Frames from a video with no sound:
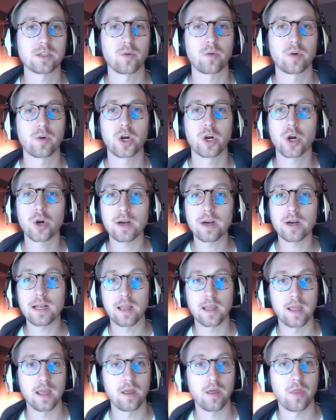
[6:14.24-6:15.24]
So
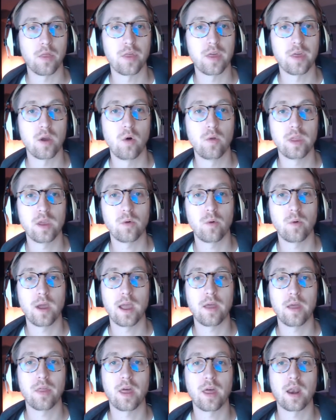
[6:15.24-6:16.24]
currently, the only
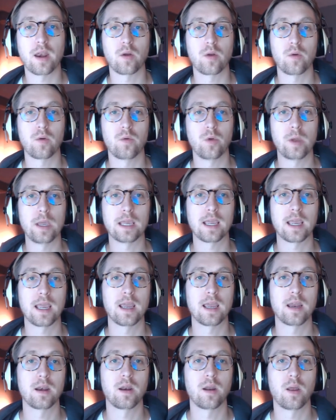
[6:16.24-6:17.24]
way that we
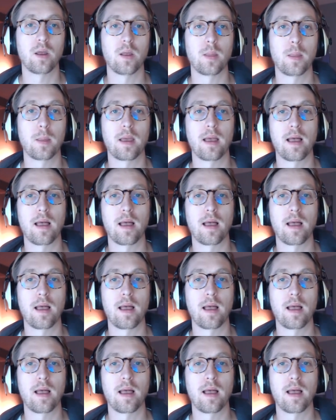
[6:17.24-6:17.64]
can